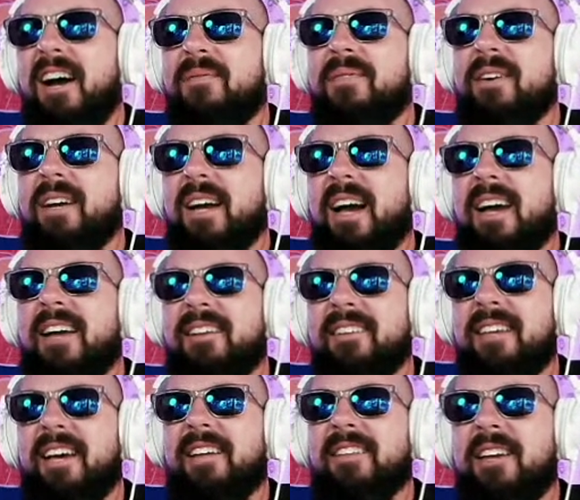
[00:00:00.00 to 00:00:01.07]
I
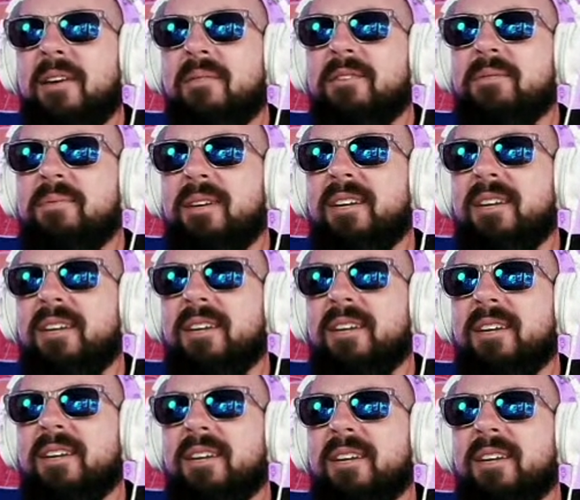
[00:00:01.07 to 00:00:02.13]
forgot that was when
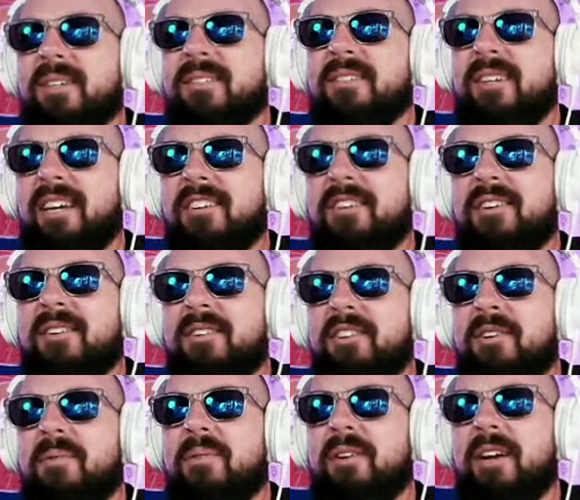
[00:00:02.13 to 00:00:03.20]
COVID was, and
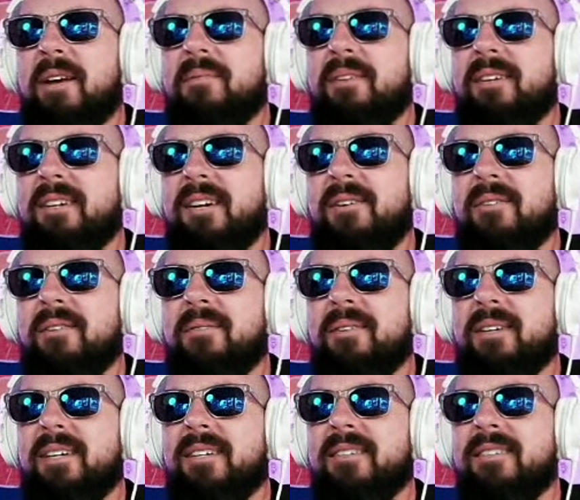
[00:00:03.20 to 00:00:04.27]
you weren't able to go
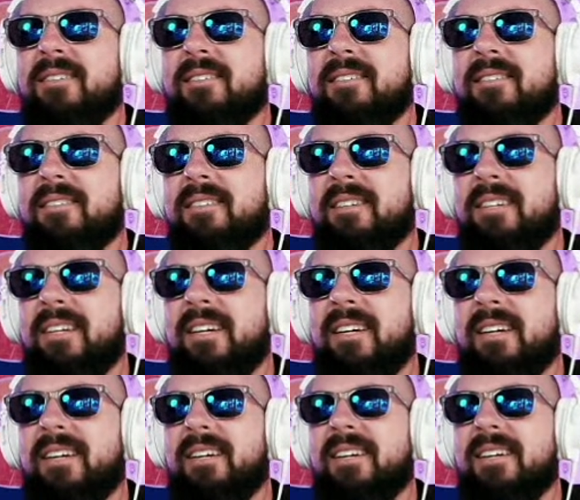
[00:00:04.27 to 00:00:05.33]
anywhere.
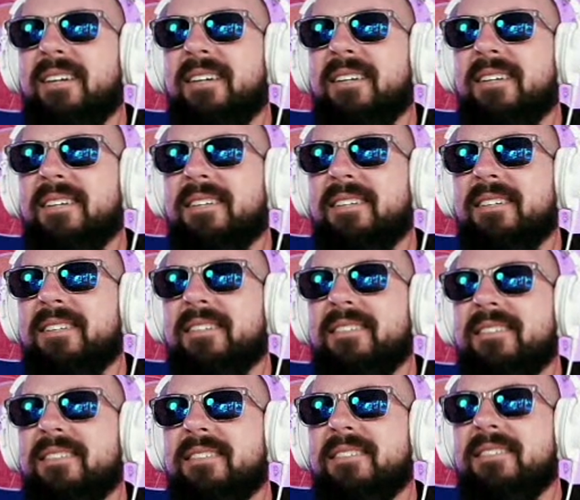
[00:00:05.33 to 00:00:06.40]
Yeah.